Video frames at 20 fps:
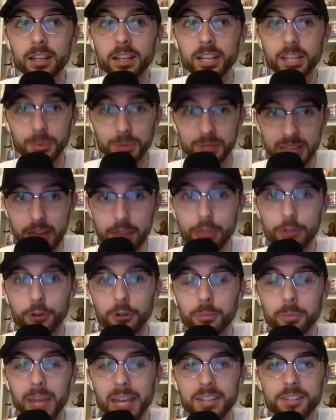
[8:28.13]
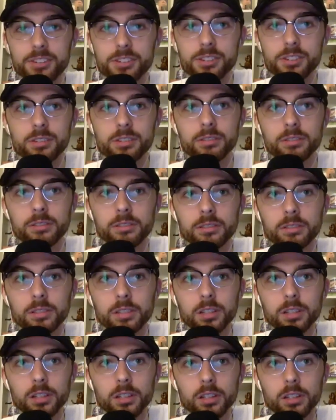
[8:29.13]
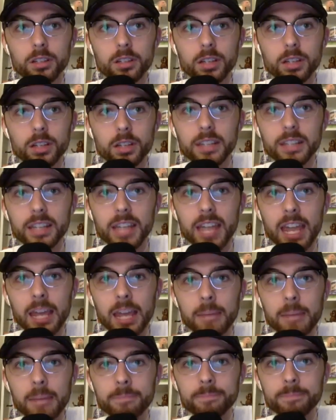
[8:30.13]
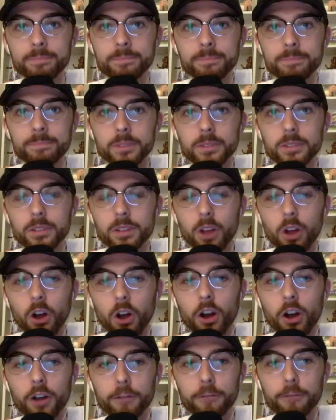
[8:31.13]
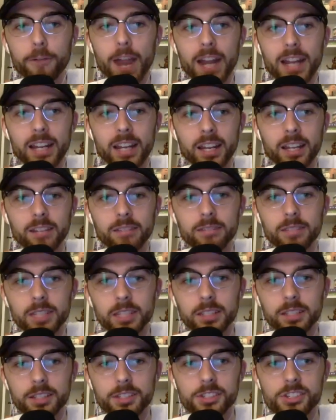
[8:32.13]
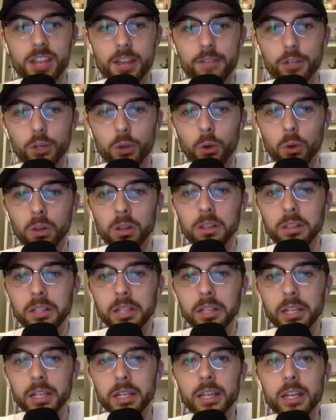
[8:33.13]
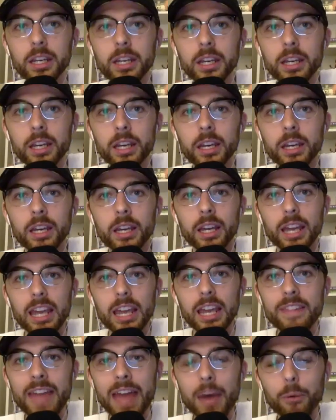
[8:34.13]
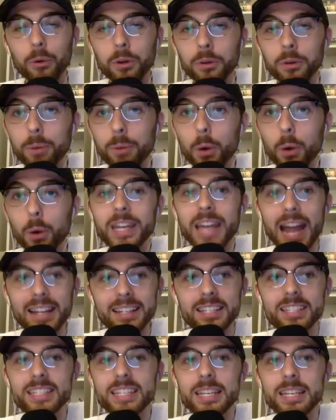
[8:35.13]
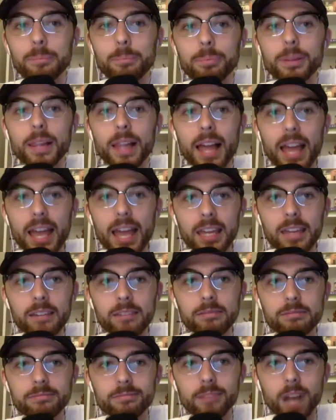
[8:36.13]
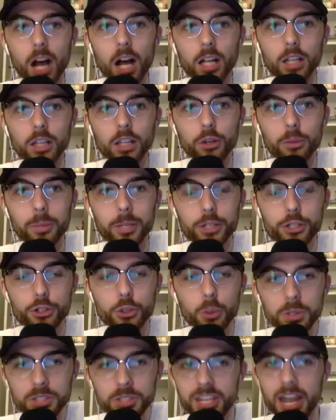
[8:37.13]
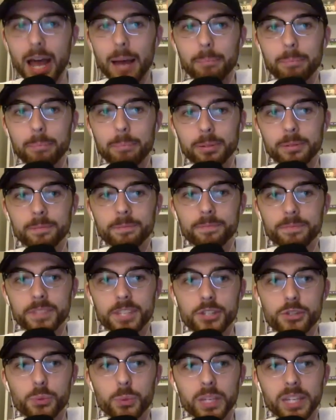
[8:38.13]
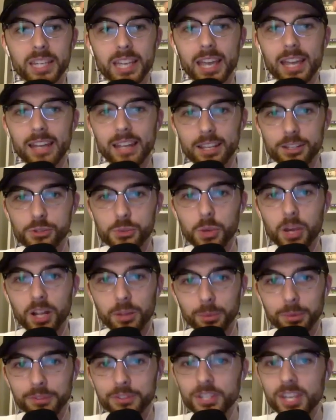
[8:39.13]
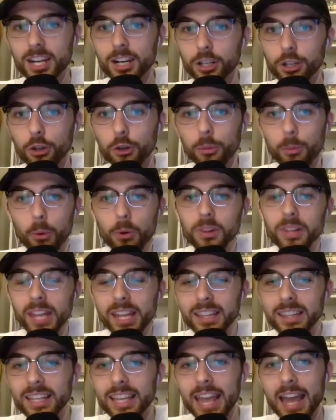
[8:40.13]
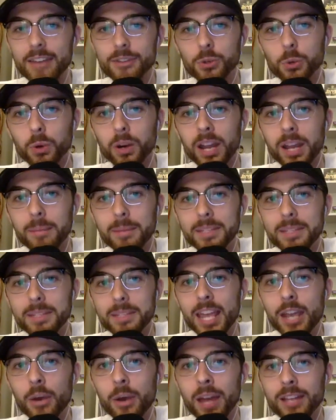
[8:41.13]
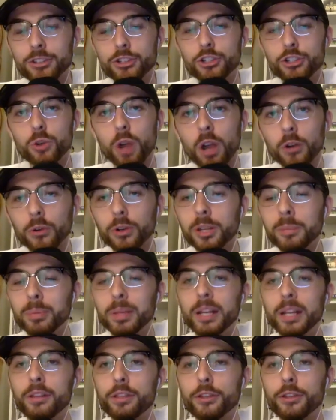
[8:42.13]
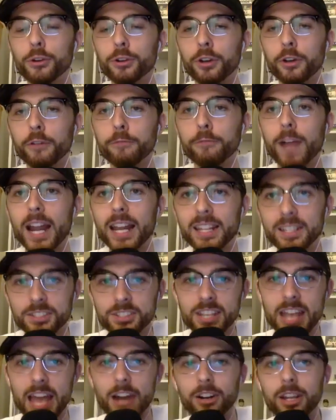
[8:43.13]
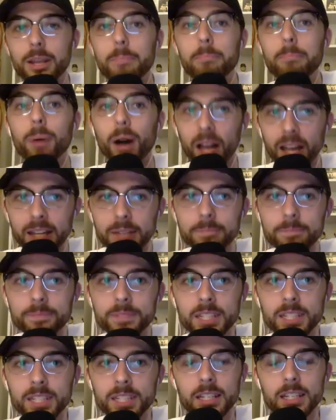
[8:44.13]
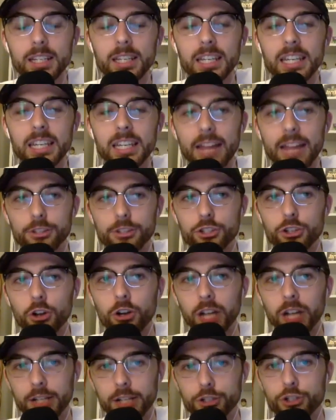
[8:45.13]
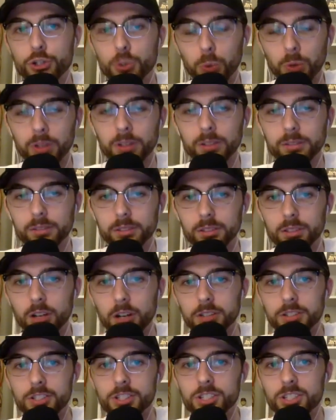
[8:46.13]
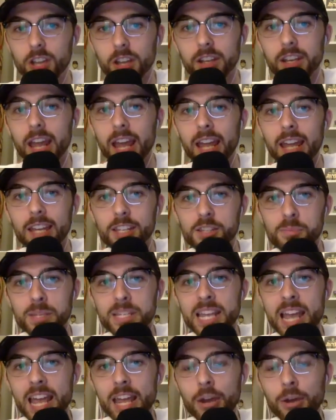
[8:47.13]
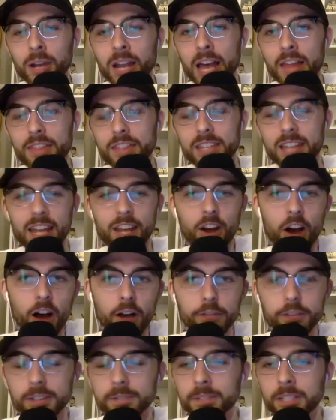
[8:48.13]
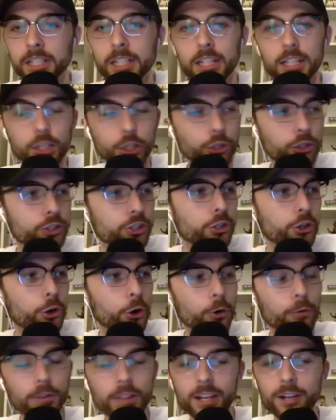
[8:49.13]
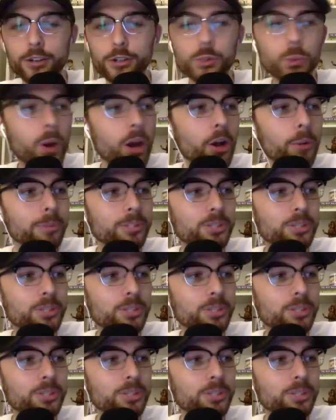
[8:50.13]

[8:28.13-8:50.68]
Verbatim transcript: He was at third base in the game on Friday night, hitting the seven hole in that one. But we got to see him play a little bit of shortstop this weekend as well. We've seen it a little more lately as Jorge Mateo has struggled. He played third on Friday and Saturday, but he got the start at short on Sunday as Mateo got the day off and looked good over there as well.